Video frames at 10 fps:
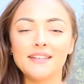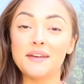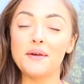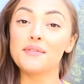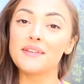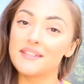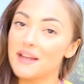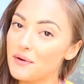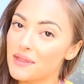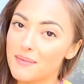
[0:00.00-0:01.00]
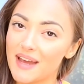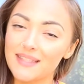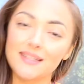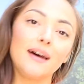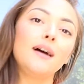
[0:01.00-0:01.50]
So the slower the
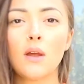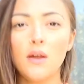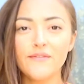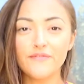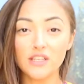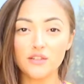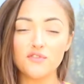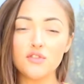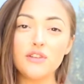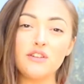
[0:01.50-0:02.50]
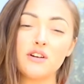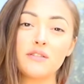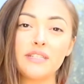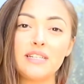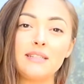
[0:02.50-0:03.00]
better. First of all, you're
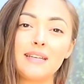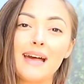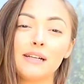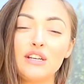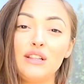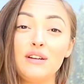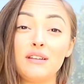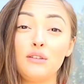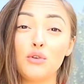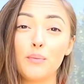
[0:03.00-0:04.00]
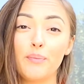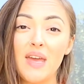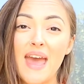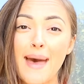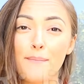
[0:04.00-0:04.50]
going to need to calculate your
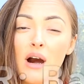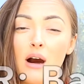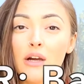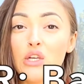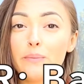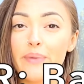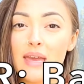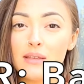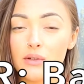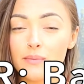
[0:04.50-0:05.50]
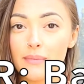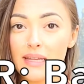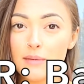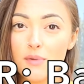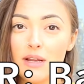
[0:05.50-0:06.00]
BMR, your basal
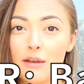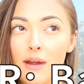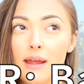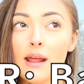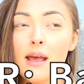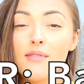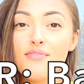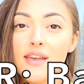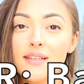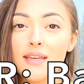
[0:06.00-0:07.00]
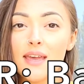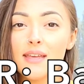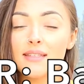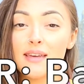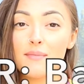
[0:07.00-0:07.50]
metabolic rate. This
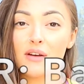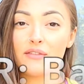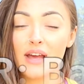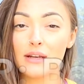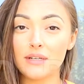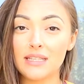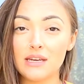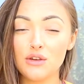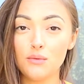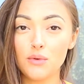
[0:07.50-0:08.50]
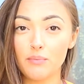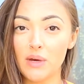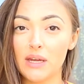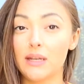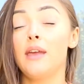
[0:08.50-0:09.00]
is the amount of calories that you would
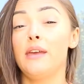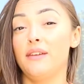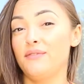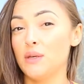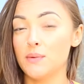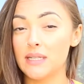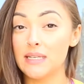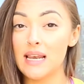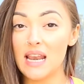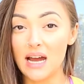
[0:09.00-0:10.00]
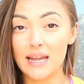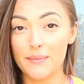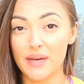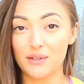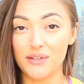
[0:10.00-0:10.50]
burn if you were to lie in
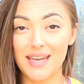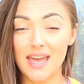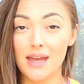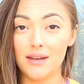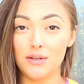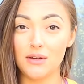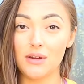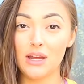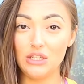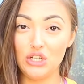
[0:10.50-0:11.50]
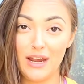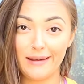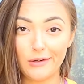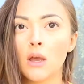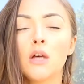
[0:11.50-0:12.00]
bed all day and do jack.
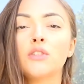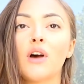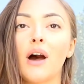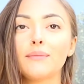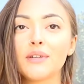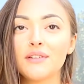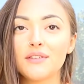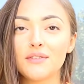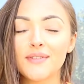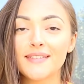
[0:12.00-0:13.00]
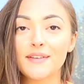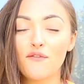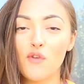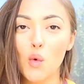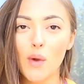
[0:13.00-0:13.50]
So I'm going to do this
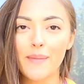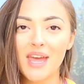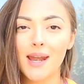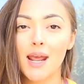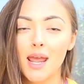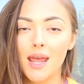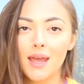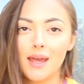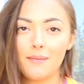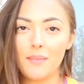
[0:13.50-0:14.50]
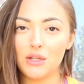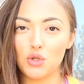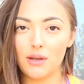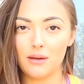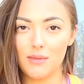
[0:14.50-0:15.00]
for women in
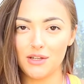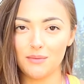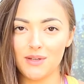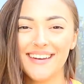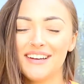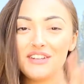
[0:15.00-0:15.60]
metric measurement.